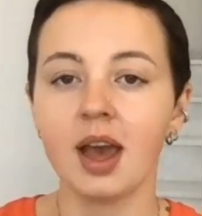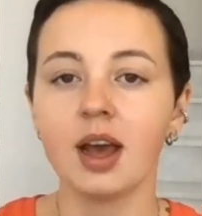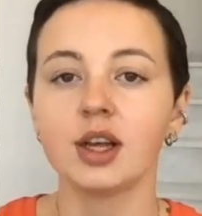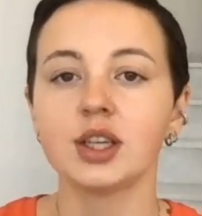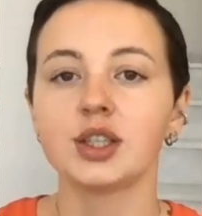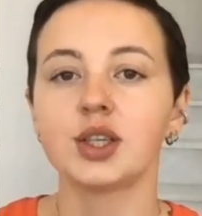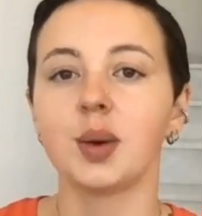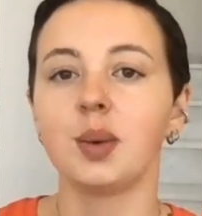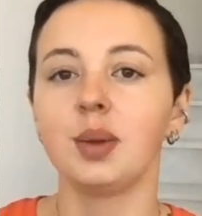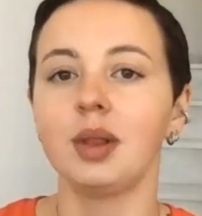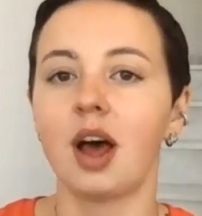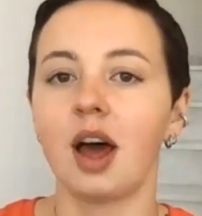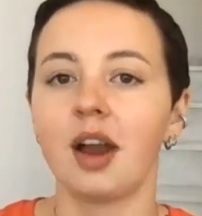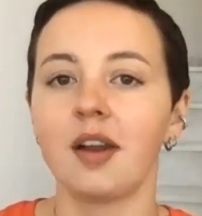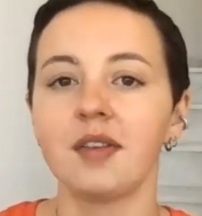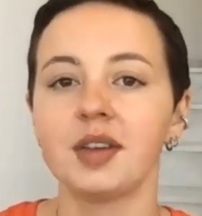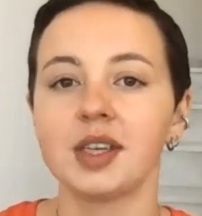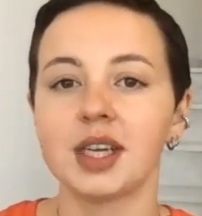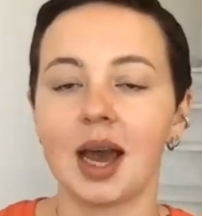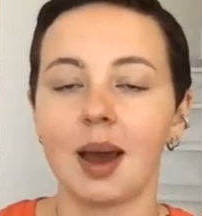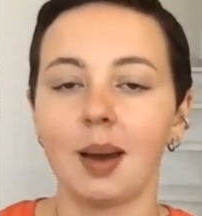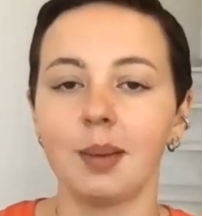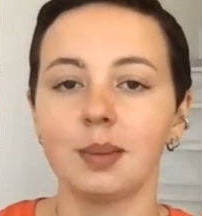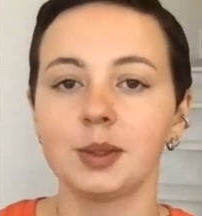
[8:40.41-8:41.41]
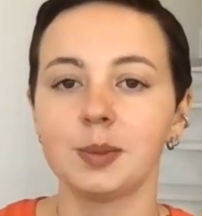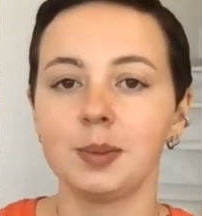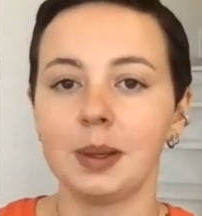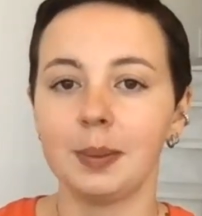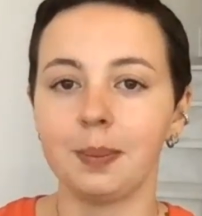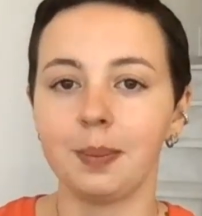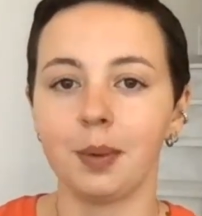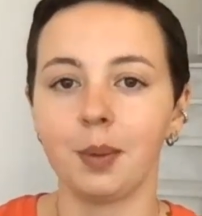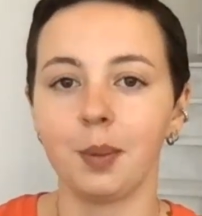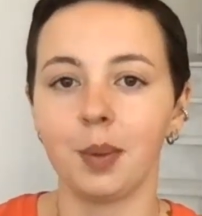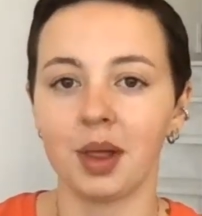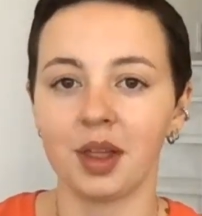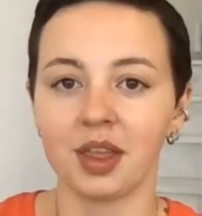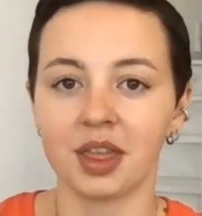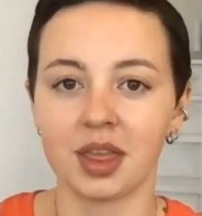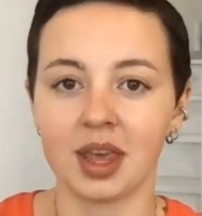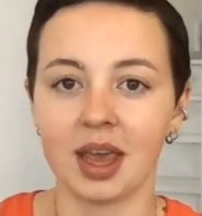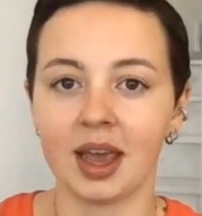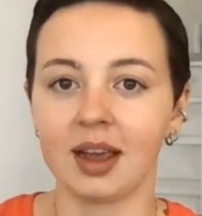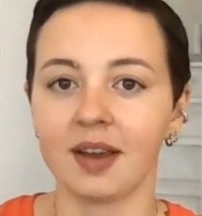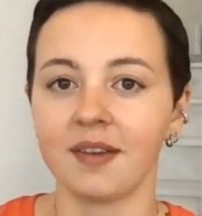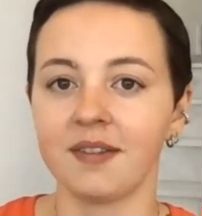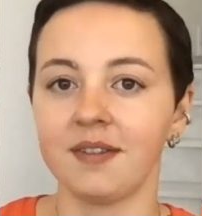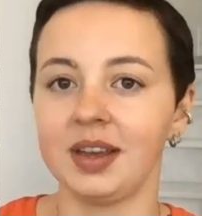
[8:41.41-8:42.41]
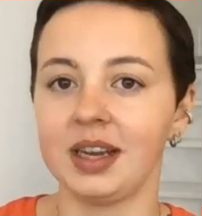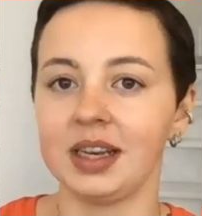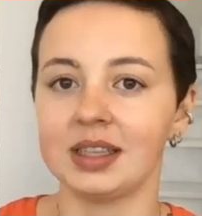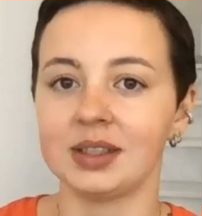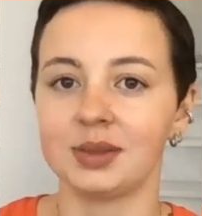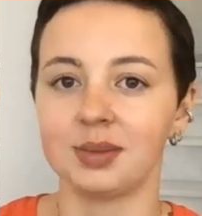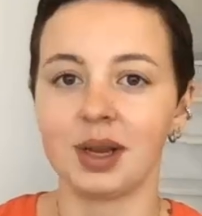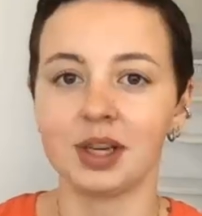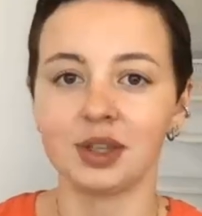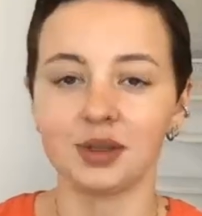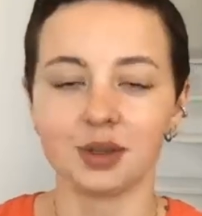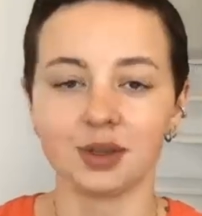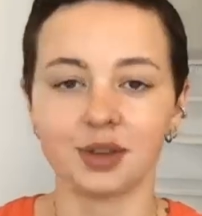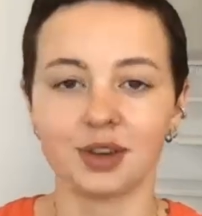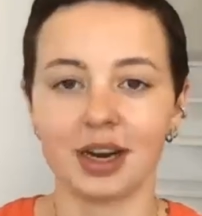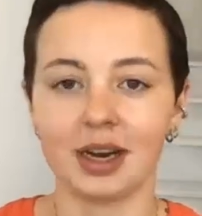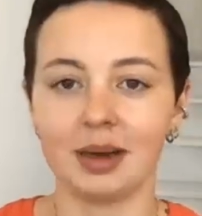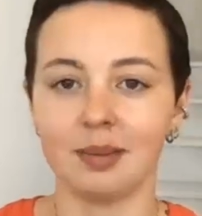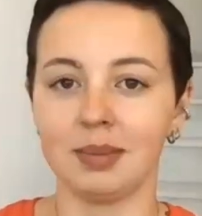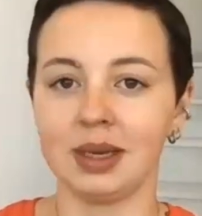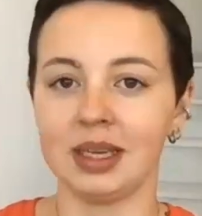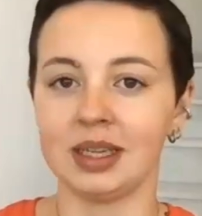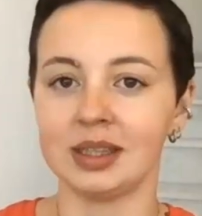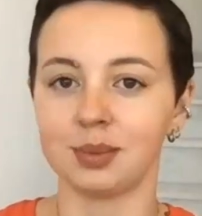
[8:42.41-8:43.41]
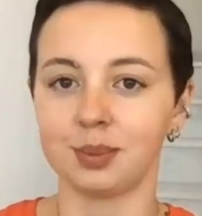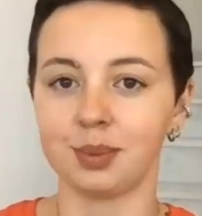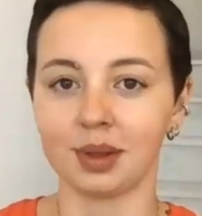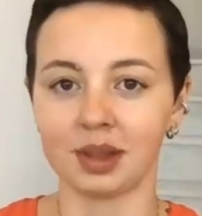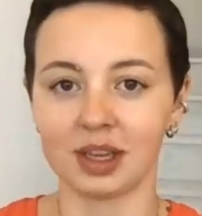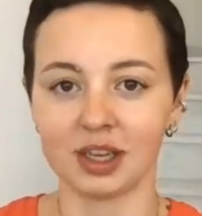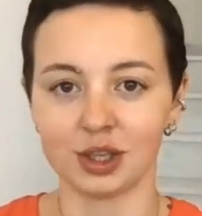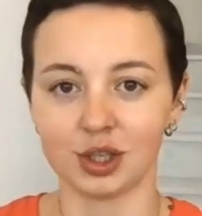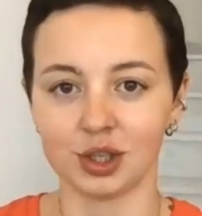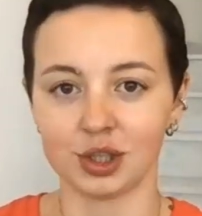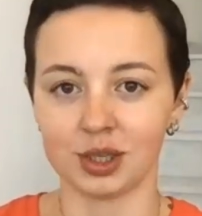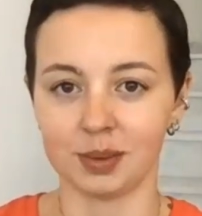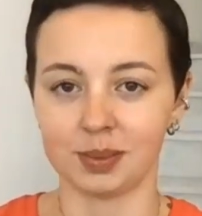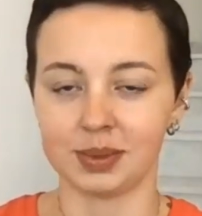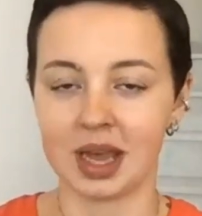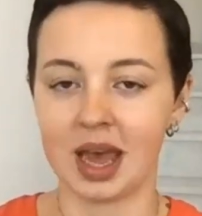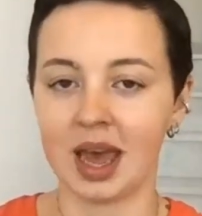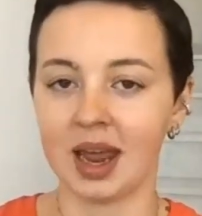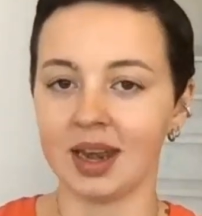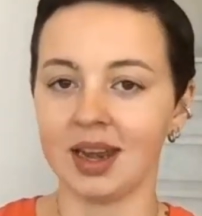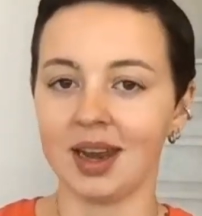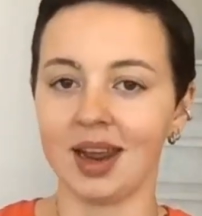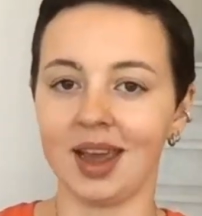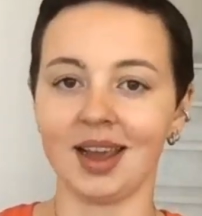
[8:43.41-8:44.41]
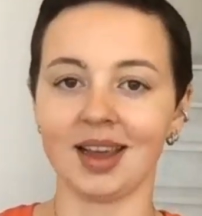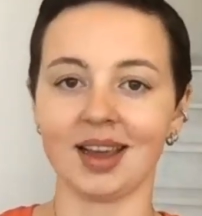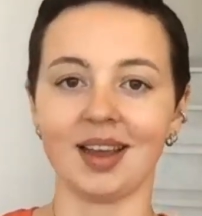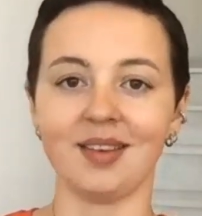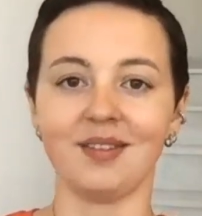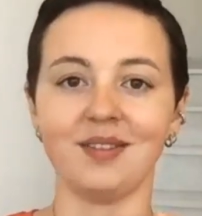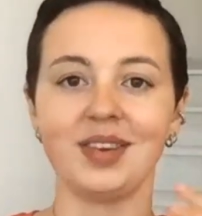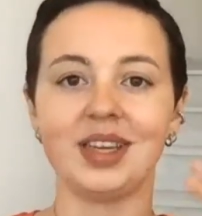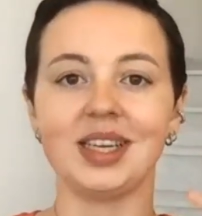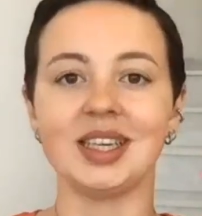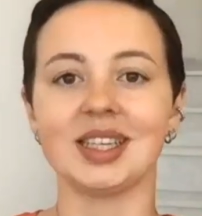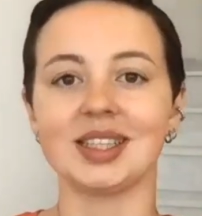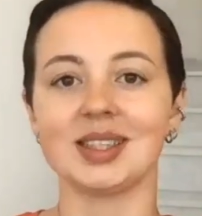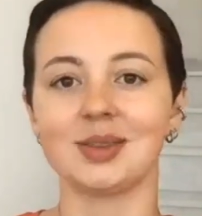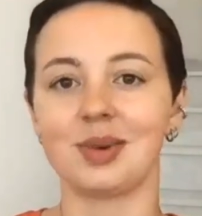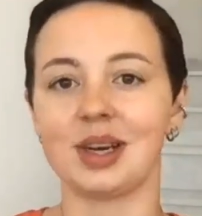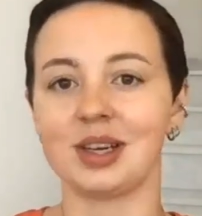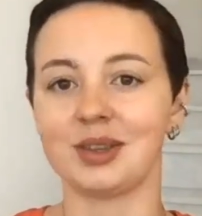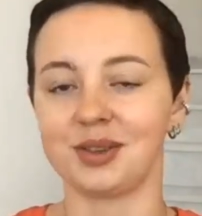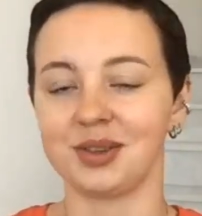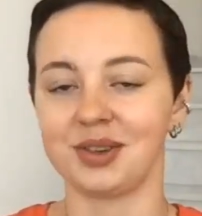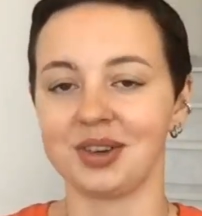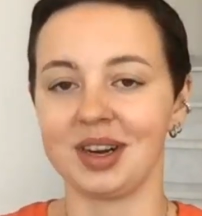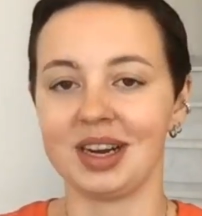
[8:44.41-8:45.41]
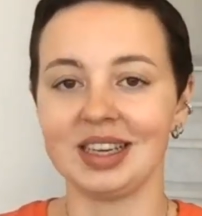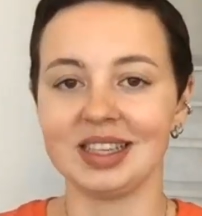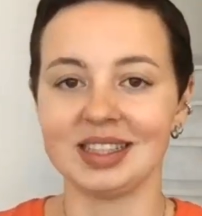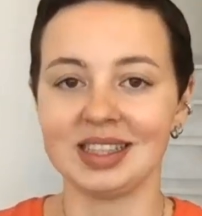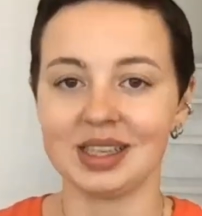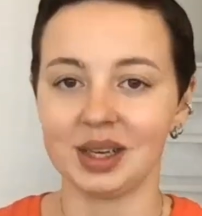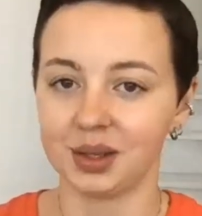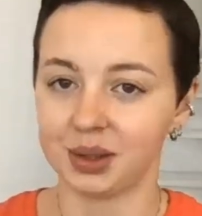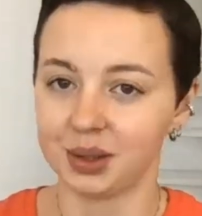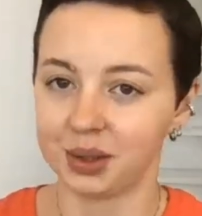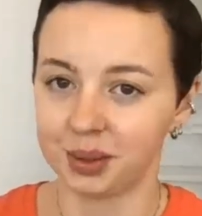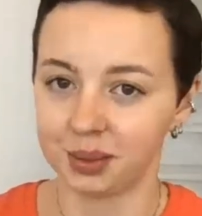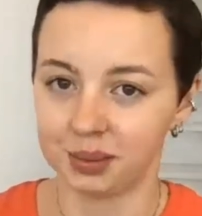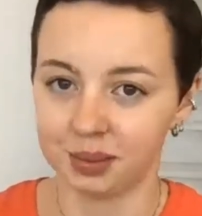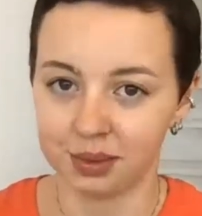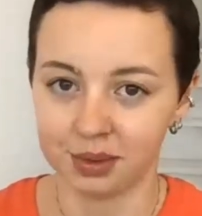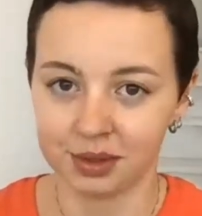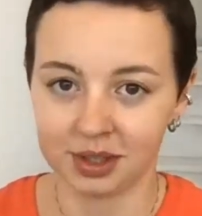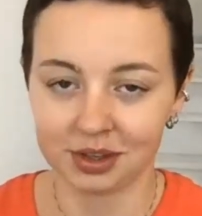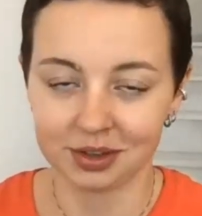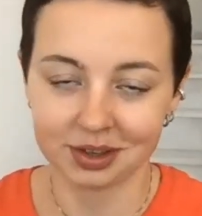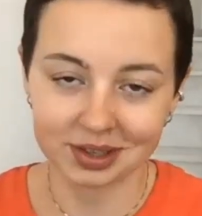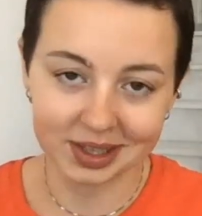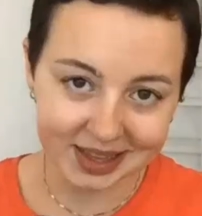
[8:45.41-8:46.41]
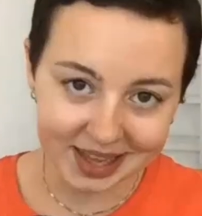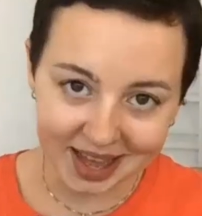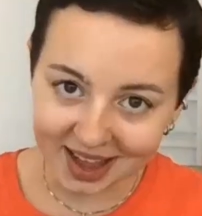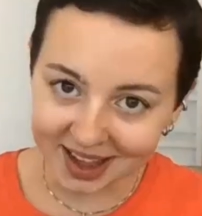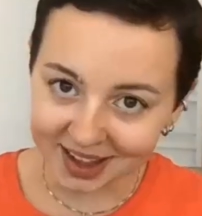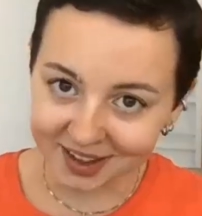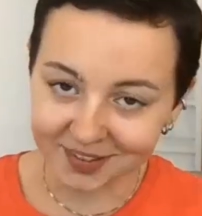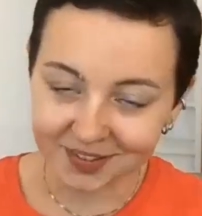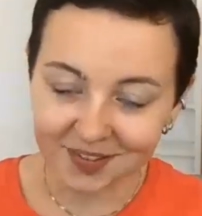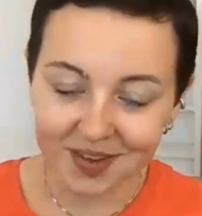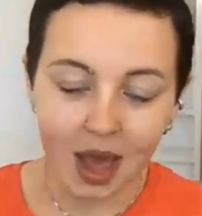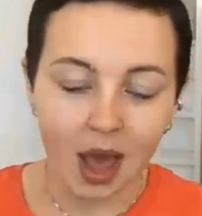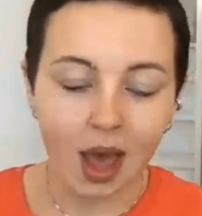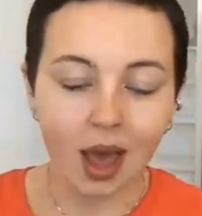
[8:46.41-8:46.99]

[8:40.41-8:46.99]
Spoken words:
So a lot of times people will think Venus retrograde means relationships ending and Venus retrograde is here to ruin your life.